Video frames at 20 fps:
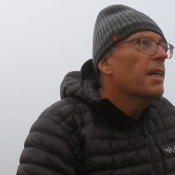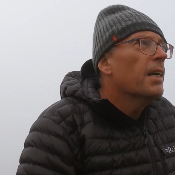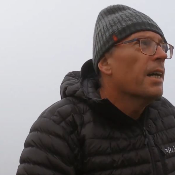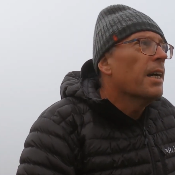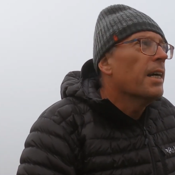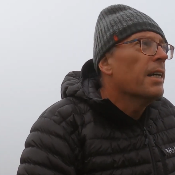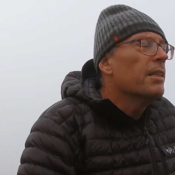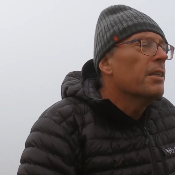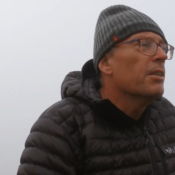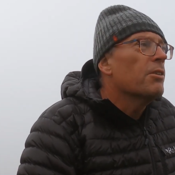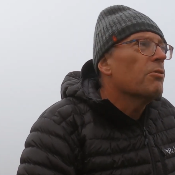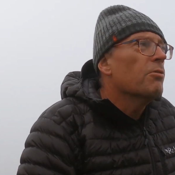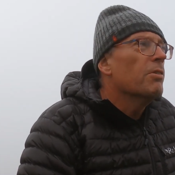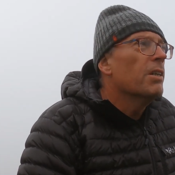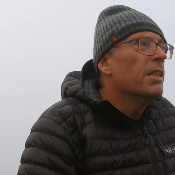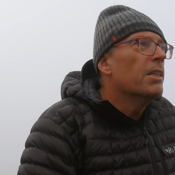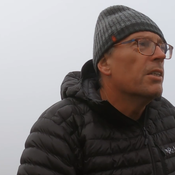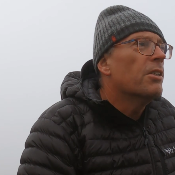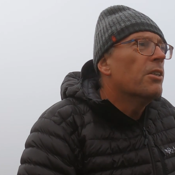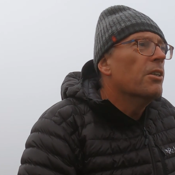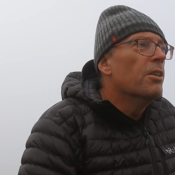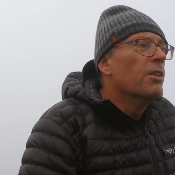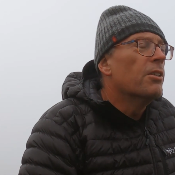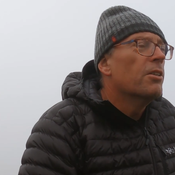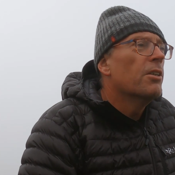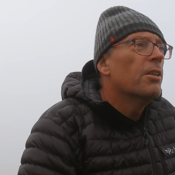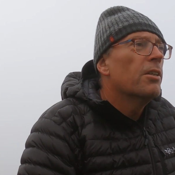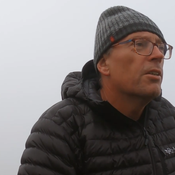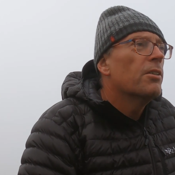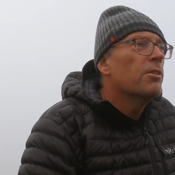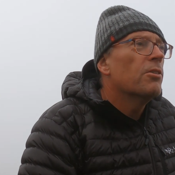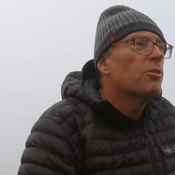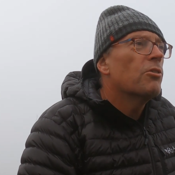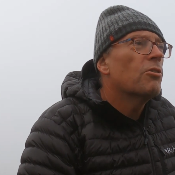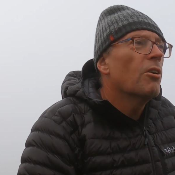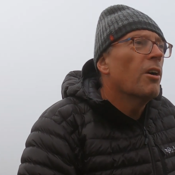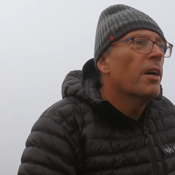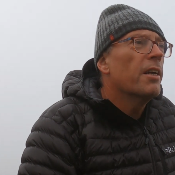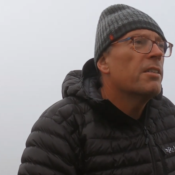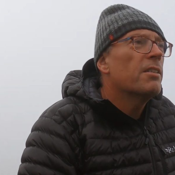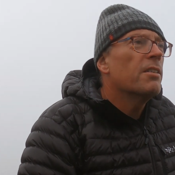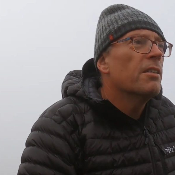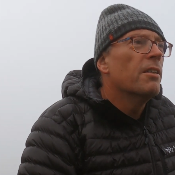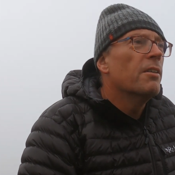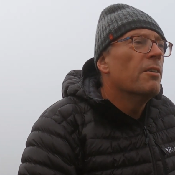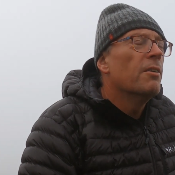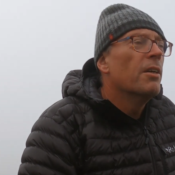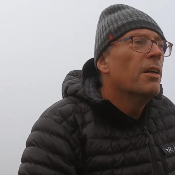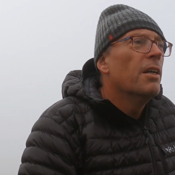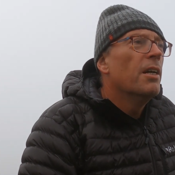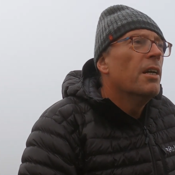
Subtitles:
and it's really good to try to